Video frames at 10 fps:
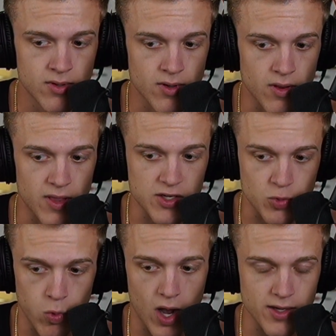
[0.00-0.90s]
this
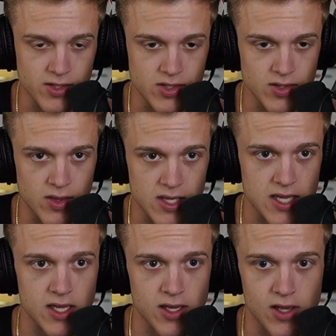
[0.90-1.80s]
was
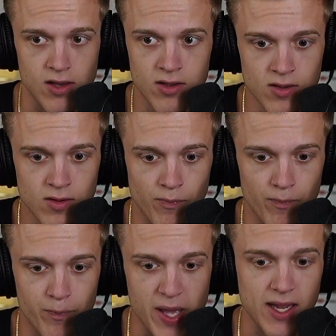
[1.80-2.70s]
the
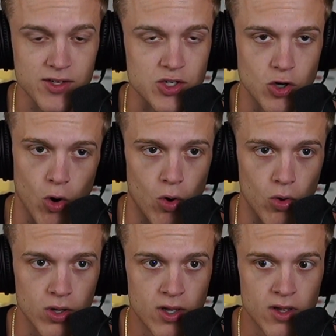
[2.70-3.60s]
biggest
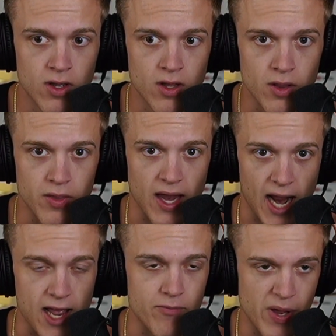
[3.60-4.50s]
goal that I
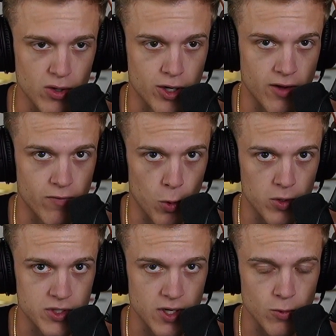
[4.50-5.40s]
have been looking
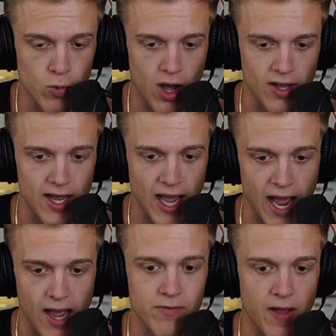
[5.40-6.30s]
forward to. While I
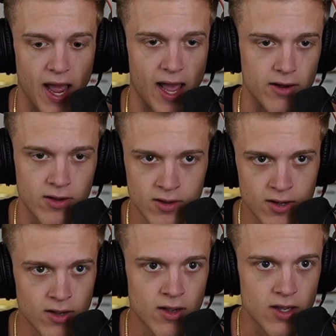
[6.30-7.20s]
have had,
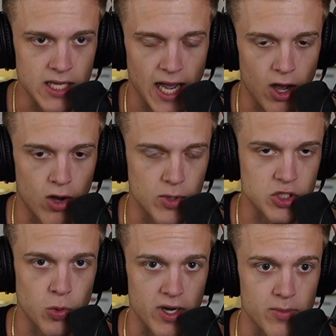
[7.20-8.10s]
yeah, almost
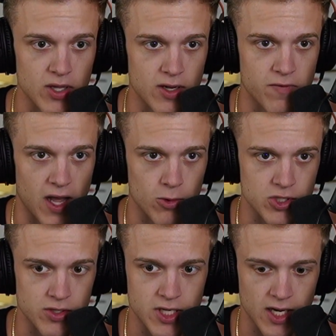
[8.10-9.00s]
20 million followers
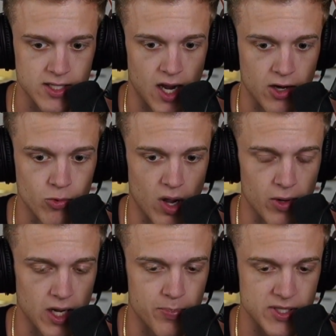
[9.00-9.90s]
on TikTok,
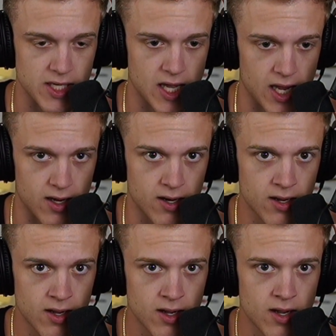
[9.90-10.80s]
growing up as a kid
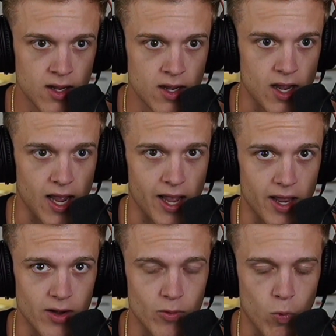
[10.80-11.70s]

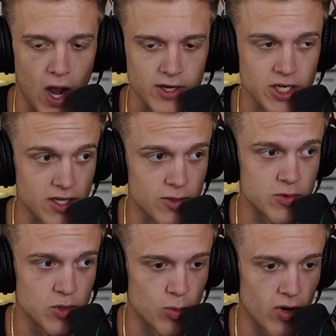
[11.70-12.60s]
and watching
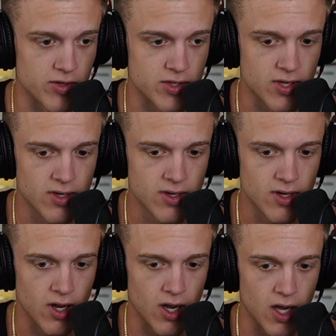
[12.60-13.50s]
YouTubers
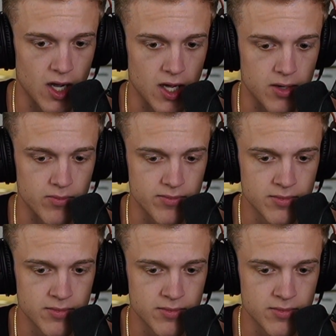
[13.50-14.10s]
um,